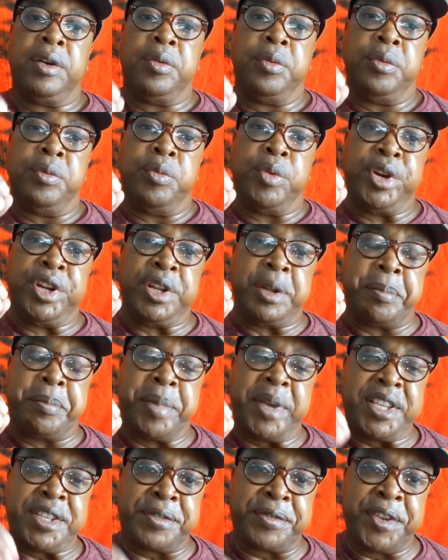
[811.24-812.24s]
One of the
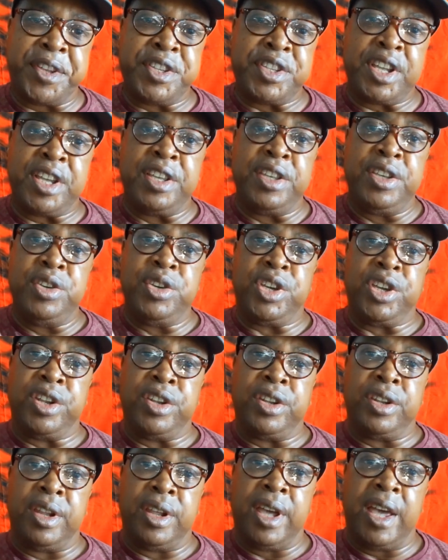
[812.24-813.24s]
best things that you can
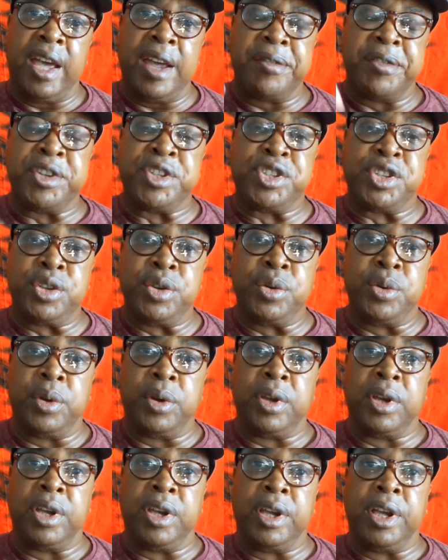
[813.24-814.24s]
ever do
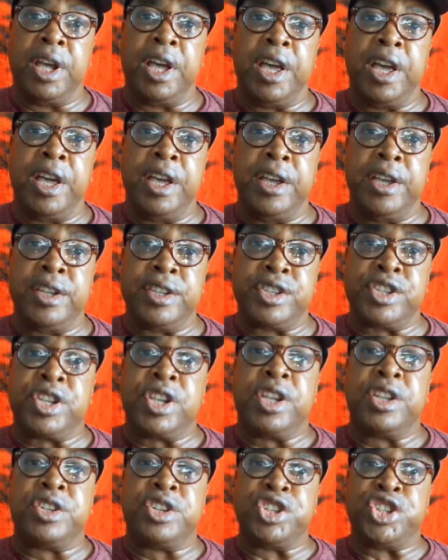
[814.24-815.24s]
is
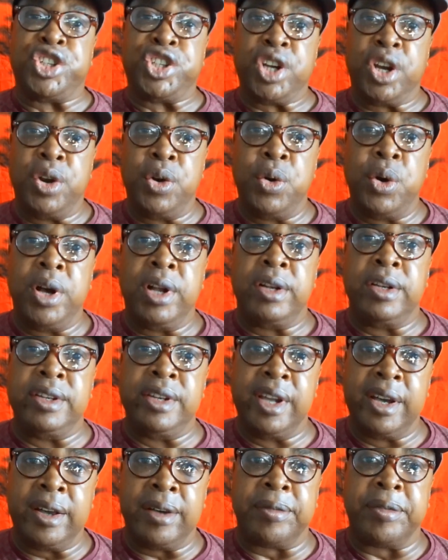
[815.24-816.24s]
to show
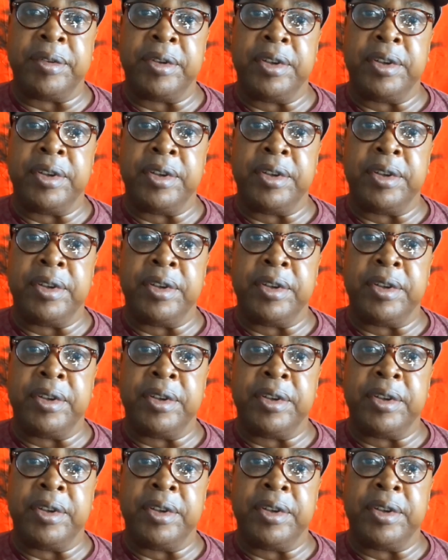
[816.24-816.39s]
love.